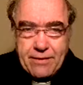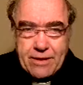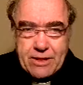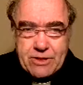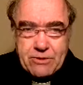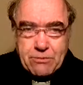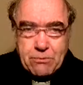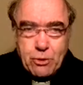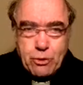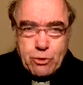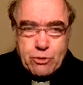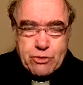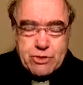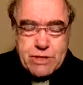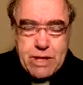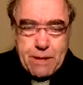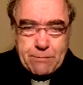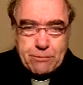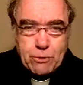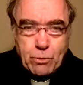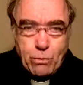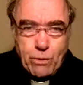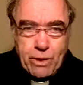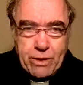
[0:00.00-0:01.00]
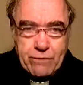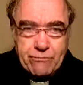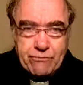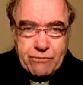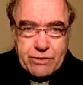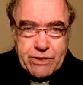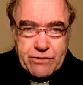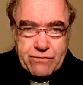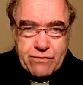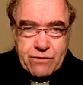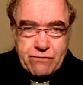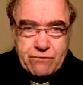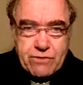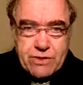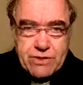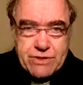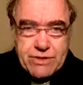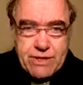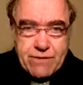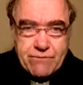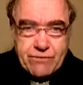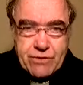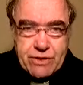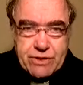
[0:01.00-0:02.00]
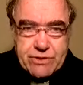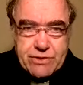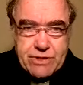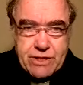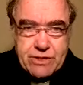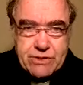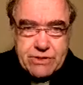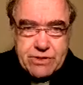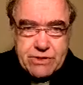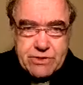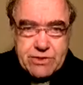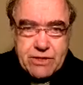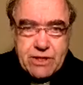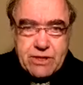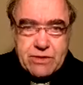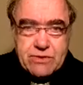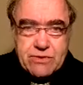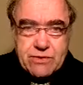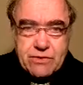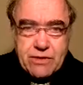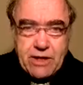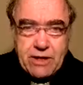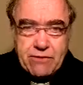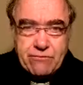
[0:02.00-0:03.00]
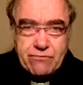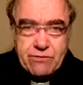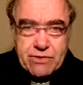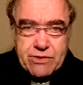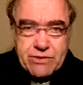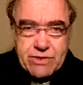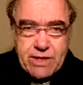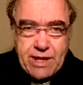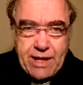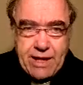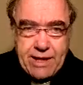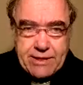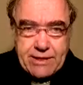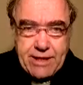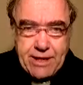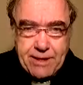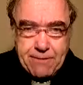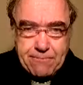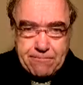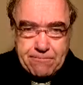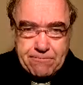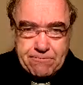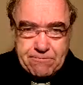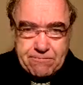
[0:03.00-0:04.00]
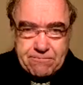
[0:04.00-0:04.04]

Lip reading: That's from Luke chapter 1, verse 57 to 66, and then verse 80.